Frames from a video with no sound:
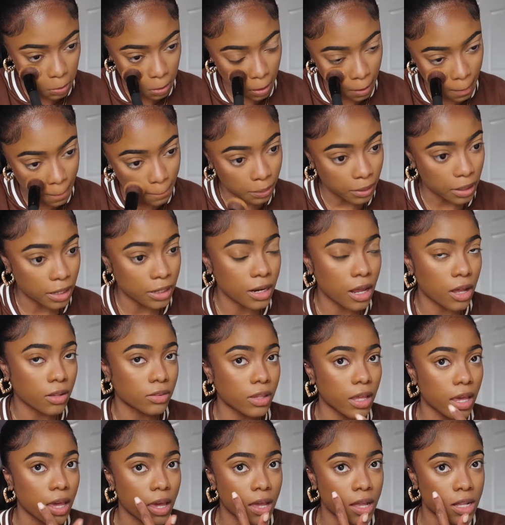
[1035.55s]
and blend out
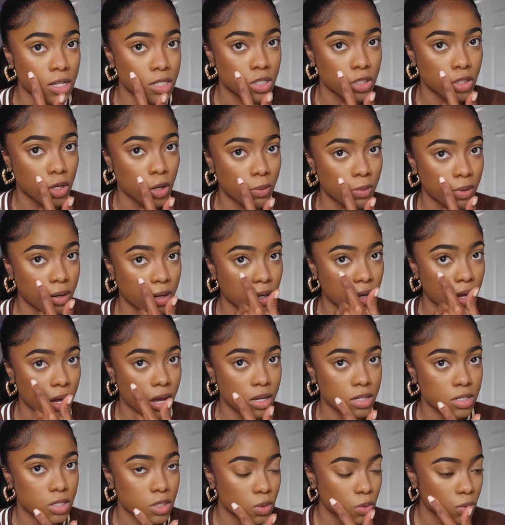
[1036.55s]
the edge, you know, where the
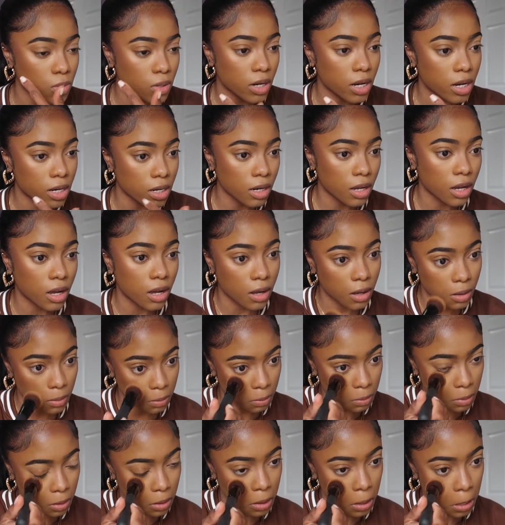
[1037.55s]
contour and the